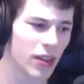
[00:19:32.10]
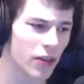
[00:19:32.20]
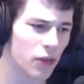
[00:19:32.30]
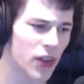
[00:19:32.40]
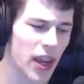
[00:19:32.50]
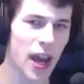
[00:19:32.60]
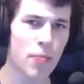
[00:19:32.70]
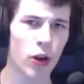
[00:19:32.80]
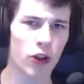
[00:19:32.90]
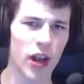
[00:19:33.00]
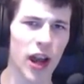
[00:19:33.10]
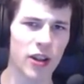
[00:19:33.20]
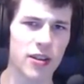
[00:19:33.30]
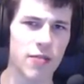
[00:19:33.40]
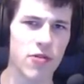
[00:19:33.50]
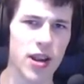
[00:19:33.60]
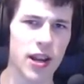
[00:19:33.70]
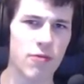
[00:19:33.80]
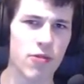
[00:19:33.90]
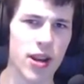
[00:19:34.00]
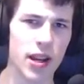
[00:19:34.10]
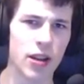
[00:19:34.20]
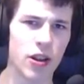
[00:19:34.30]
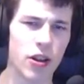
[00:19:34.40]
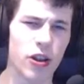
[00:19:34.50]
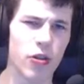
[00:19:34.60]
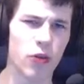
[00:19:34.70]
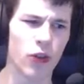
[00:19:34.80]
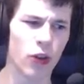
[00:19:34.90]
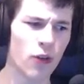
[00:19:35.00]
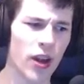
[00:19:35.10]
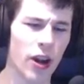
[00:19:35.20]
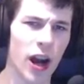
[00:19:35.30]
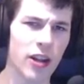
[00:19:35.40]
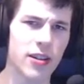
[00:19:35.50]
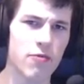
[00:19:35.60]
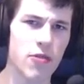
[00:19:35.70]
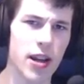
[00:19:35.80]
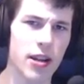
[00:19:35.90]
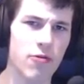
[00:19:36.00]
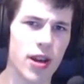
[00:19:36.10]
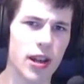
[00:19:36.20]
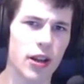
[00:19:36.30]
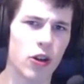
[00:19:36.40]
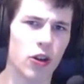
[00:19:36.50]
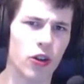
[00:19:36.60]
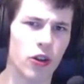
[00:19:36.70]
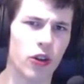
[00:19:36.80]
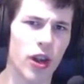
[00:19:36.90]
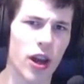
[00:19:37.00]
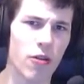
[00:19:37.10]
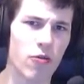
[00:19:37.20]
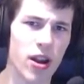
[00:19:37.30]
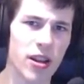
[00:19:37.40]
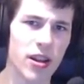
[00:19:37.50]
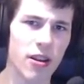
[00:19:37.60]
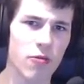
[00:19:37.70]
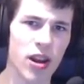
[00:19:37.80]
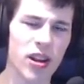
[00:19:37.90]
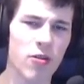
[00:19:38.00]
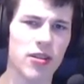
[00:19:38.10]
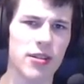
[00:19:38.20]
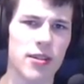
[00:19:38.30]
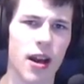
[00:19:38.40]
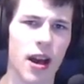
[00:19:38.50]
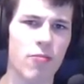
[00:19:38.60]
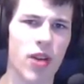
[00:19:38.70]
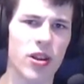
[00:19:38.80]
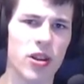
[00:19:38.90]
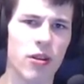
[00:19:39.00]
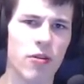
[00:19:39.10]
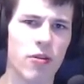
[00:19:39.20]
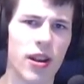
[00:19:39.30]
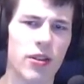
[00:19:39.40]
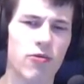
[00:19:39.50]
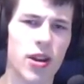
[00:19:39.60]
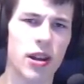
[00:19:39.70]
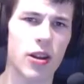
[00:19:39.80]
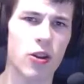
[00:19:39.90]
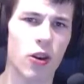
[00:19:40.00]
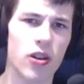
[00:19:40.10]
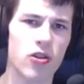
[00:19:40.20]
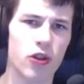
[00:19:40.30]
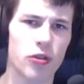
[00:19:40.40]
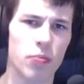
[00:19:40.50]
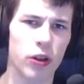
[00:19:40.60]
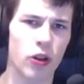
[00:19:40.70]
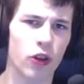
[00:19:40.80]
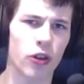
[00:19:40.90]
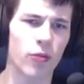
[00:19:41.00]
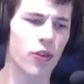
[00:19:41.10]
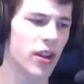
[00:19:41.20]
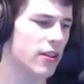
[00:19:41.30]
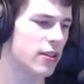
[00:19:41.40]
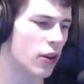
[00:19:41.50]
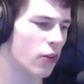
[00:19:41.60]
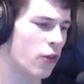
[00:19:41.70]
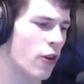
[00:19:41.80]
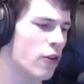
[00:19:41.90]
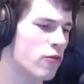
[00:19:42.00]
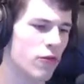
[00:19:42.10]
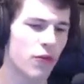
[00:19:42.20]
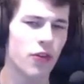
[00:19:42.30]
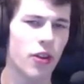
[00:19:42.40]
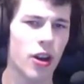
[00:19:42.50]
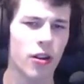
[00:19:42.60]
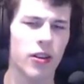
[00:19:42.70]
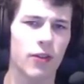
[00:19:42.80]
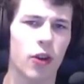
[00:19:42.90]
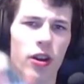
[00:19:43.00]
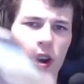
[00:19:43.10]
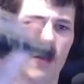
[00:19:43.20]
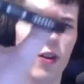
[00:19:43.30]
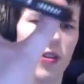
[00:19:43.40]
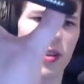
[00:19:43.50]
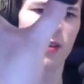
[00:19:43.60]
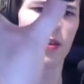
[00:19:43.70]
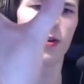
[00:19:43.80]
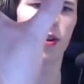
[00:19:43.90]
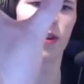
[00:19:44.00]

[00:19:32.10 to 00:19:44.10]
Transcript: the AirPods are actually really useful. They are actually really good. So when you're at a time when it's really annoying just to plug something into your phone, because I've got an iPhone 7, you've got